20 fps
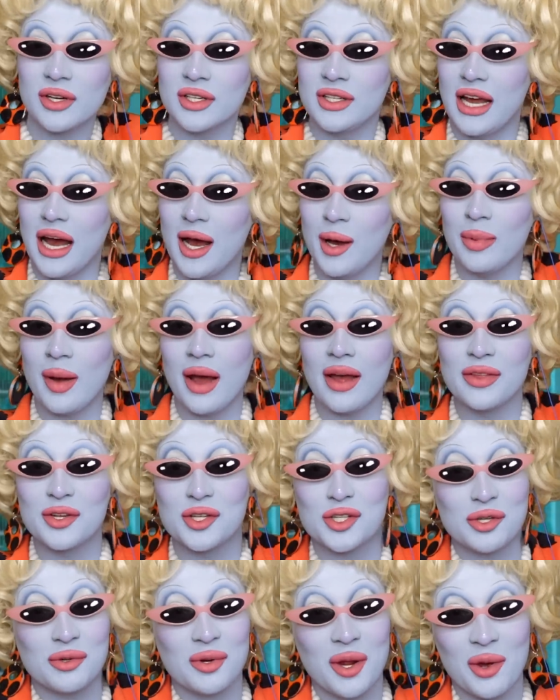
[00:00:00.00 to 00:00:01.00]
can now buy the
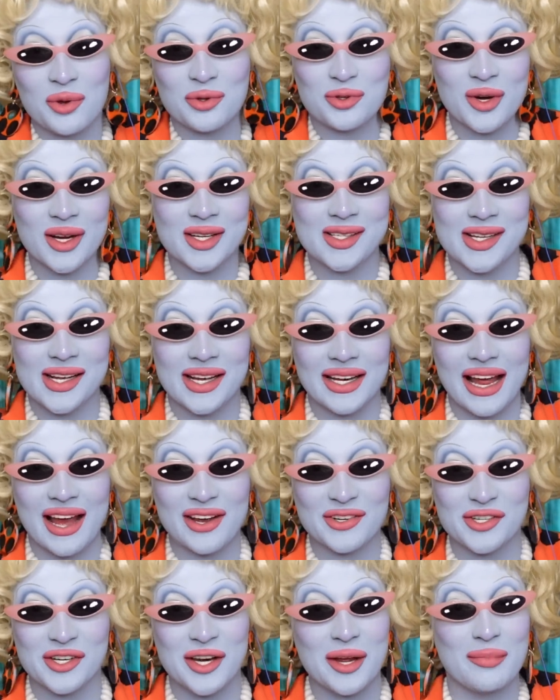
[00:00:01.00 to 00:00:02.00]
Juno and Trixie
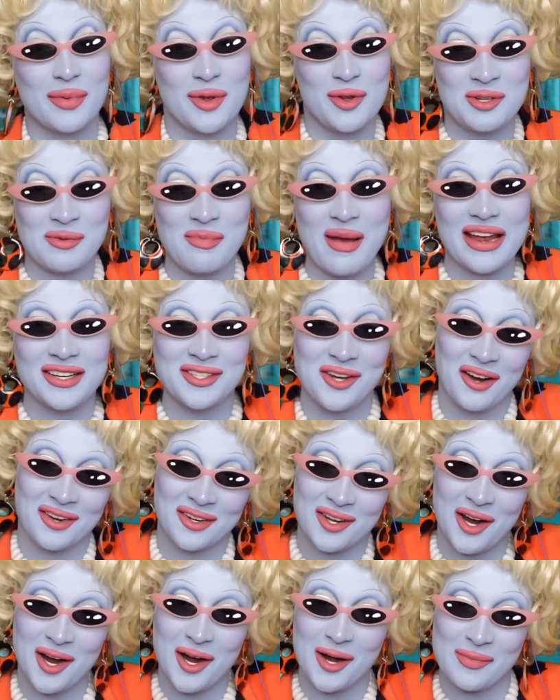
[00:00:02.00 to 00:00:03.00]
collection at
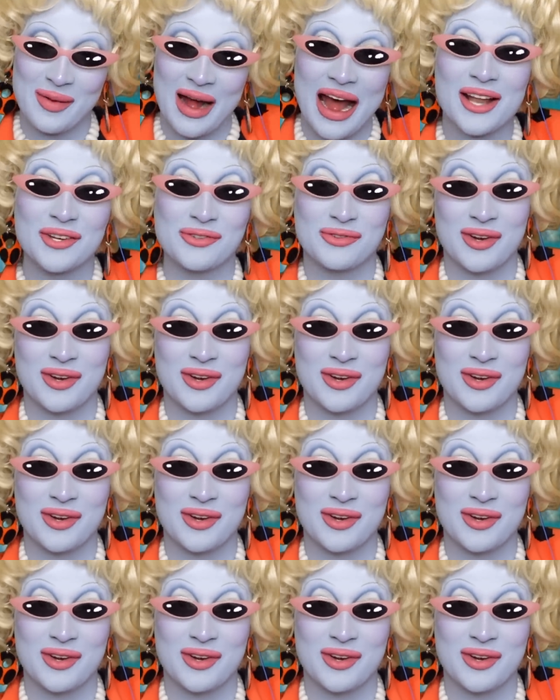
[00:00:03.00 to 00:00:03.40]
beautybay.com and